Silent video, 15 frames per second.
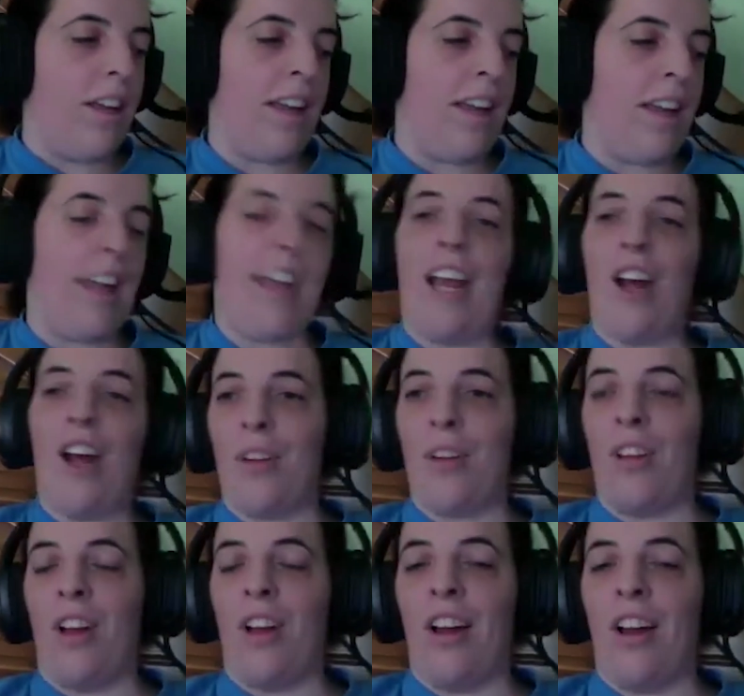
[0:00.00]
it, it helped
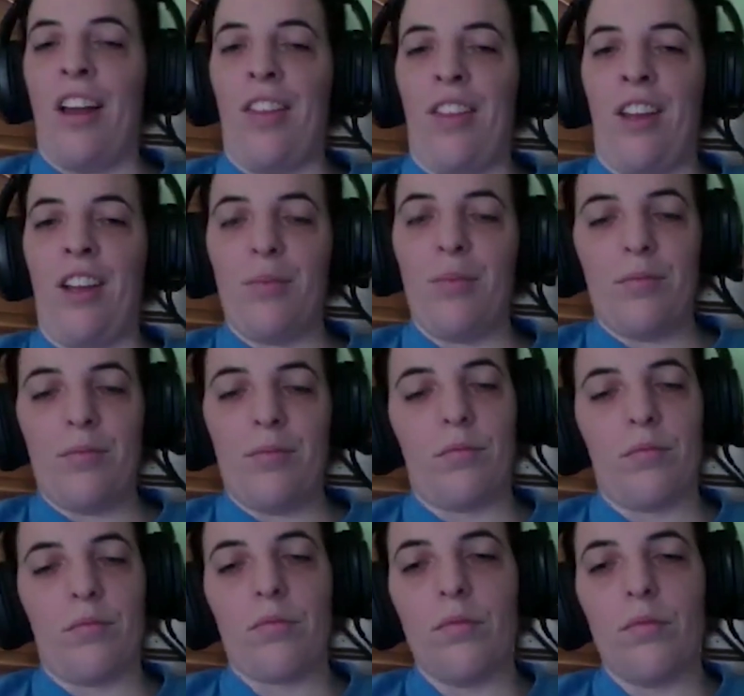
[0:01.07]
a lot. I think
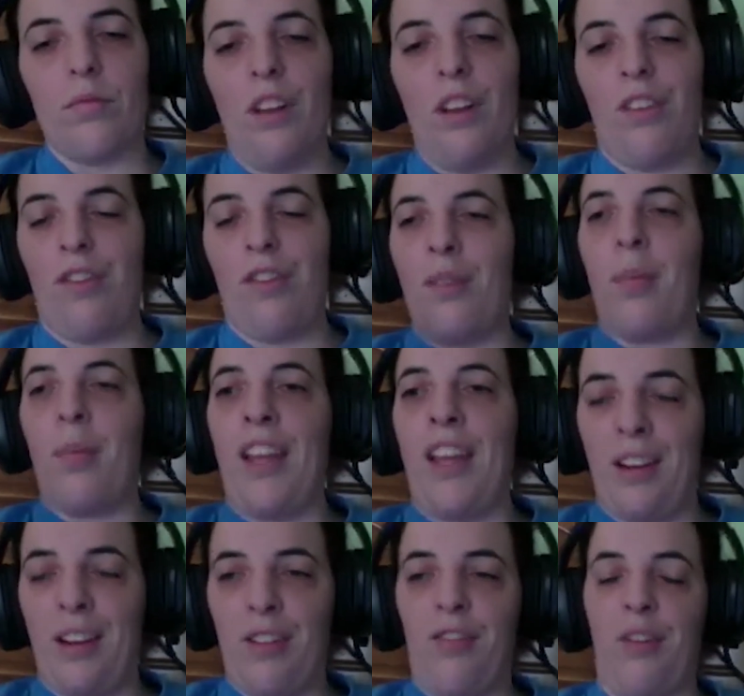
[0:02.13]
mm-hmm. for
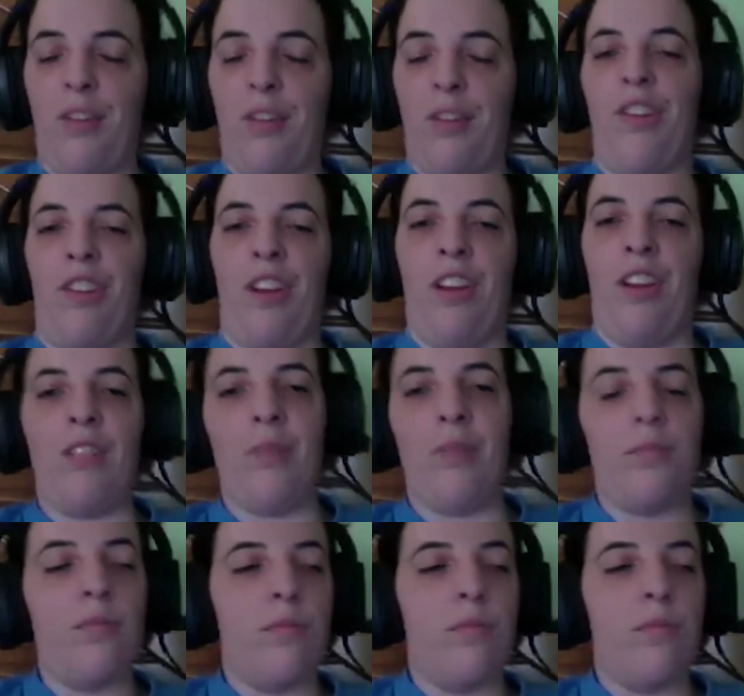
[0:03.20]
me yeah. watching it.